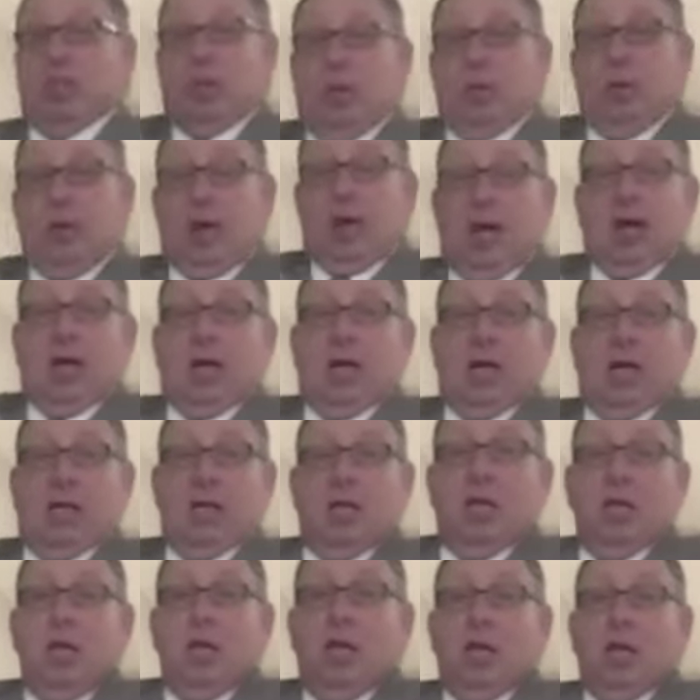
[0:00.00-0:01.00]
going on.
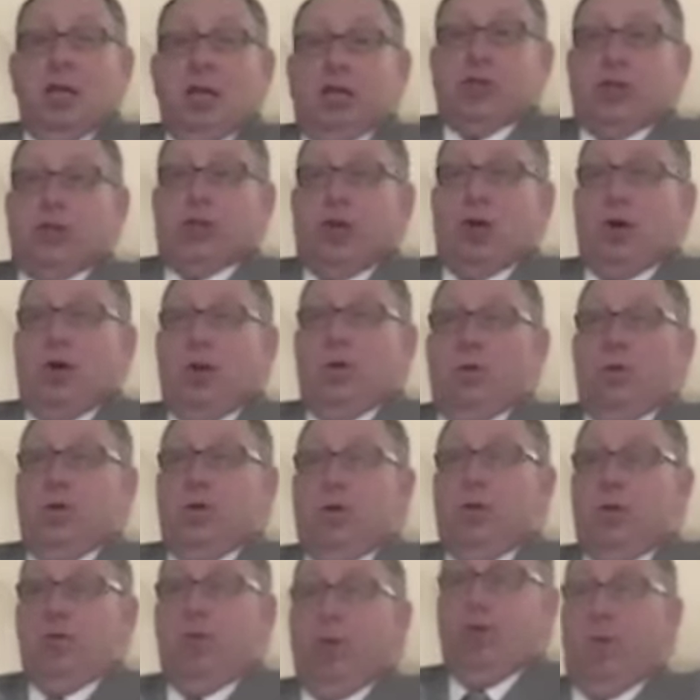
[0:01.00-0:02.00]

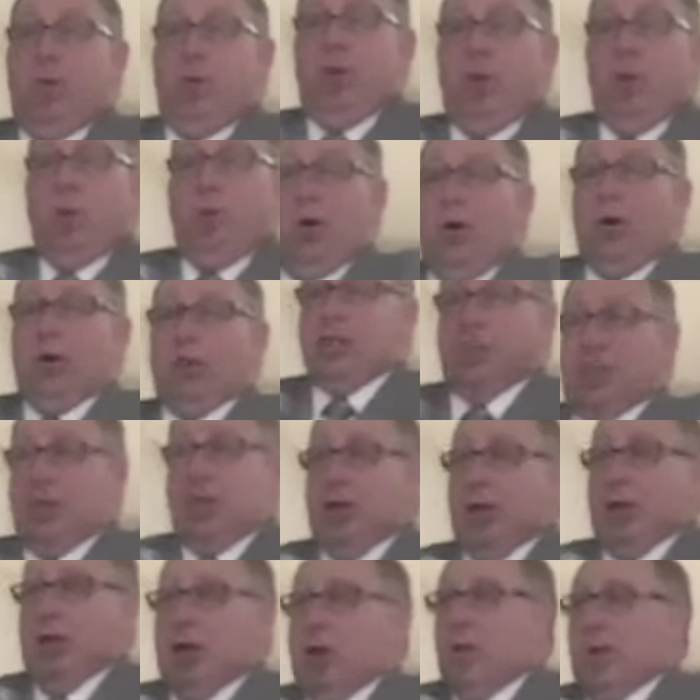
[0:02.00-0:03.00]
So the word is going
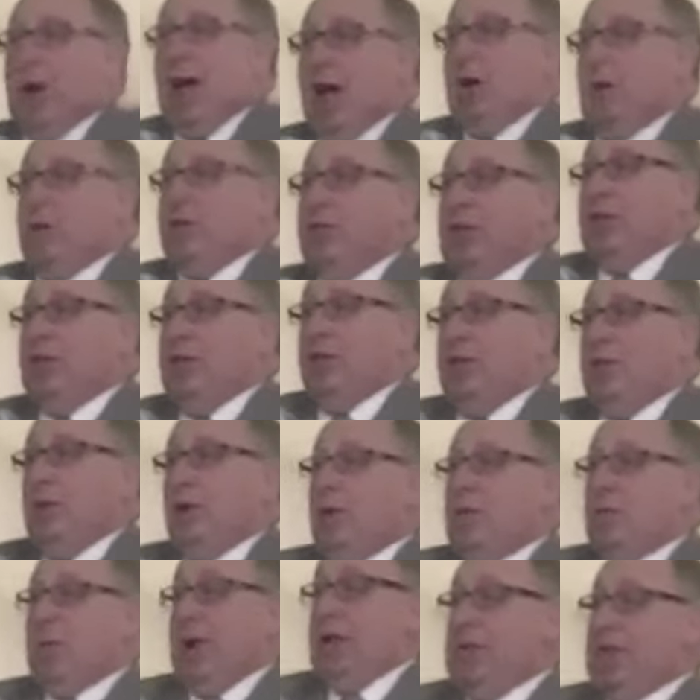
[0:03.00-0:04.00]
to go out that there are
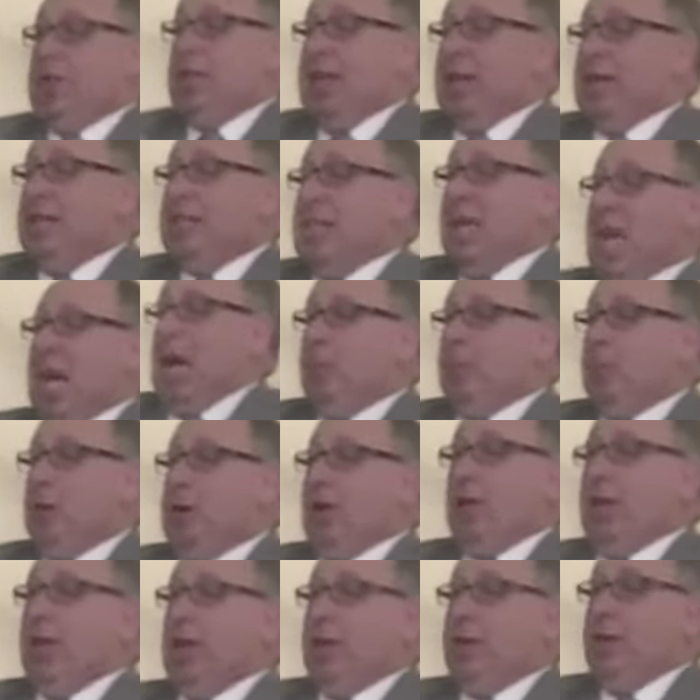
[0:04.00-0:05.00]
great things
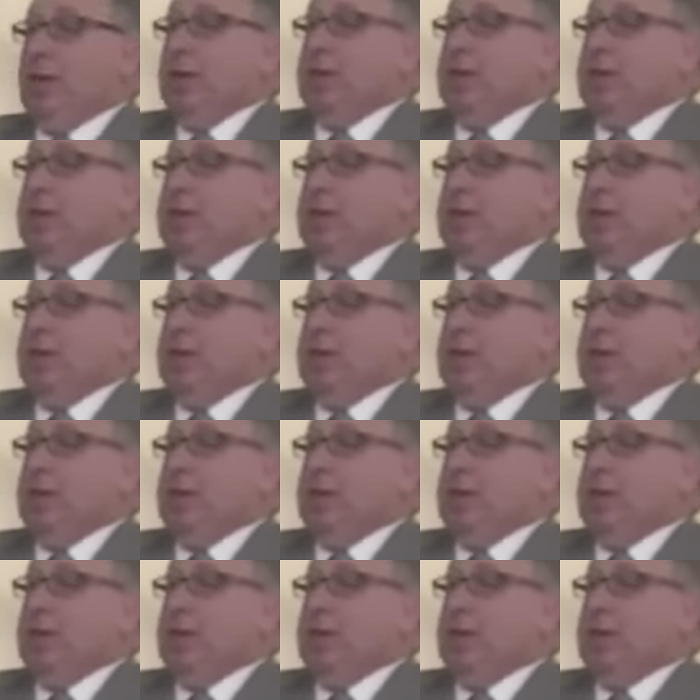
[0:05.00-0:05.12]
happening here